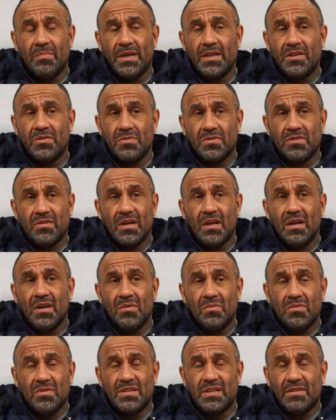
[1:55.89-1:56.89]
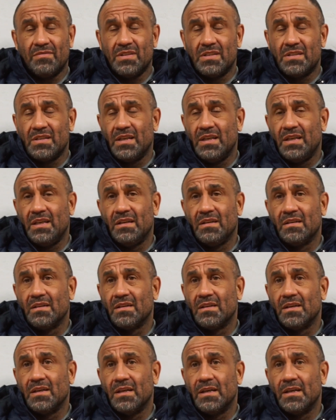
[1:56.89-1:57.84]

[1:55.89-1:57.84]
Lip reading: bench was 17,